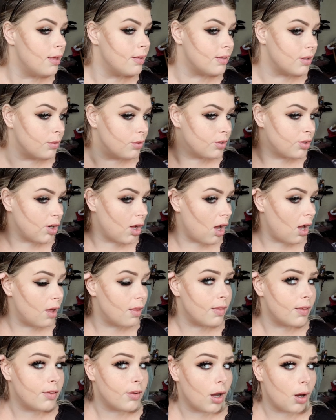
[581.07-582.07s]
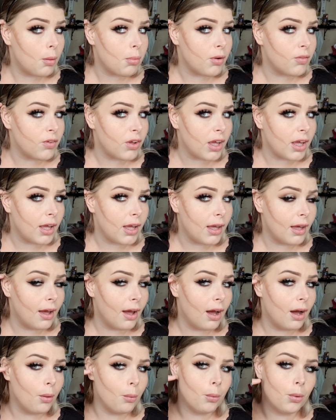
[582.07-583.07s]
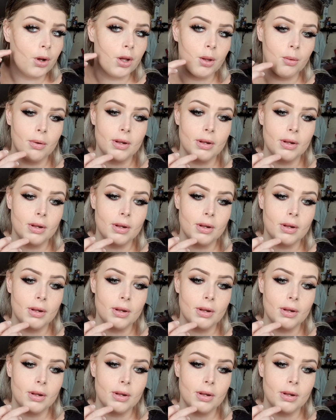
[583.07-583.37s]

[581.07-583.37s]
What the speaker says: So start at the top of your ear and work